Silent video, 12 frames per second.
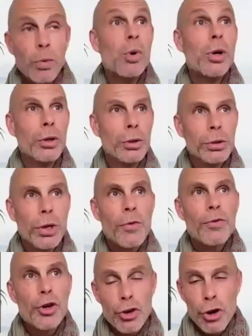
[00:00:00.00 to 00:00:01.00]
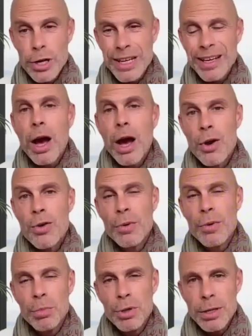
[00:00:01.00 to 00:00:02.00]
a world of chronic
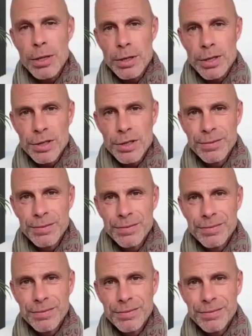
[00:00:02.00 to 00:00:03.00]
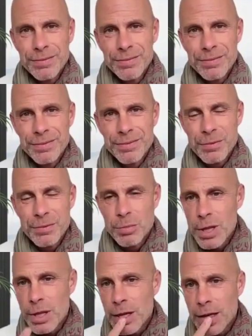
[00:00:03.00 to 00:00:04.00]
overbreathers.
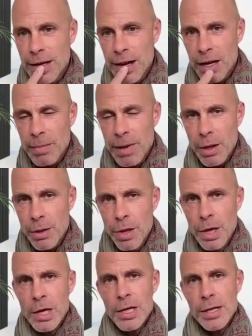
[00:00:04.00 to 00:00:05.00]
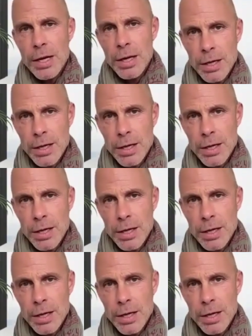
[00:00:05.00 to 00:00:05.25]
Breathing in and out our mouth.